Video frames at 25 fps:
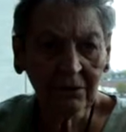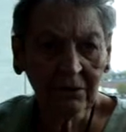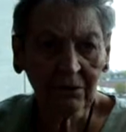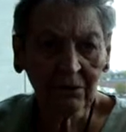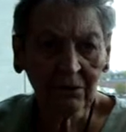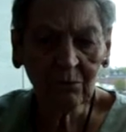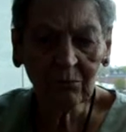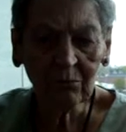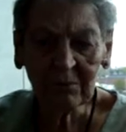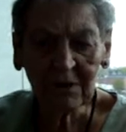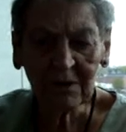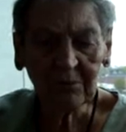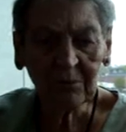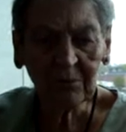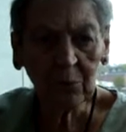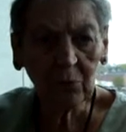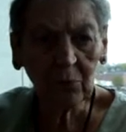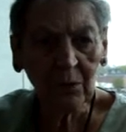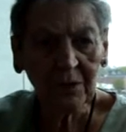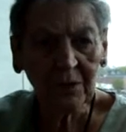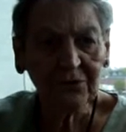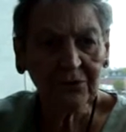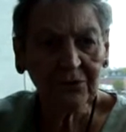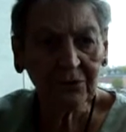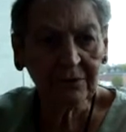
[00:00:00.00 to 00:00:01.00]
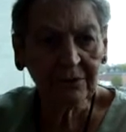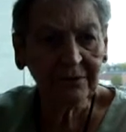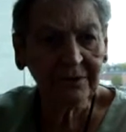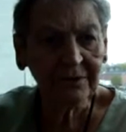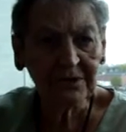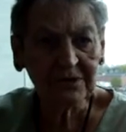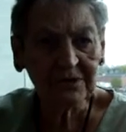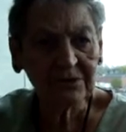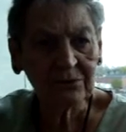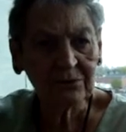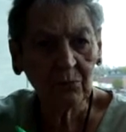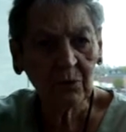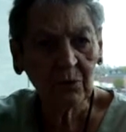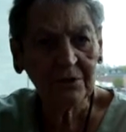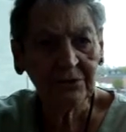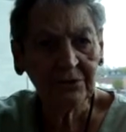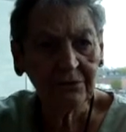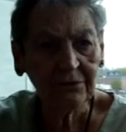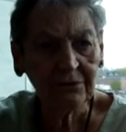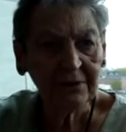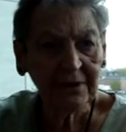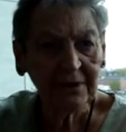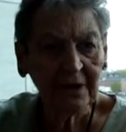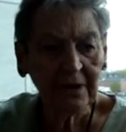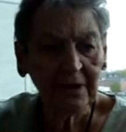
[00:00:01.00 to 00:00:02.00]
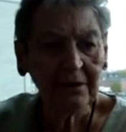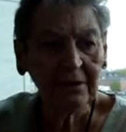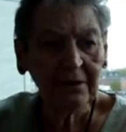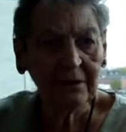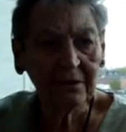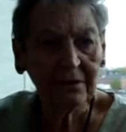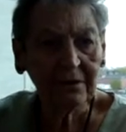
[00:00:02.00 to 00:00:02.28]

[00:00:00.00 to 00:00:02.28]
You know, maybe one do this and one do that.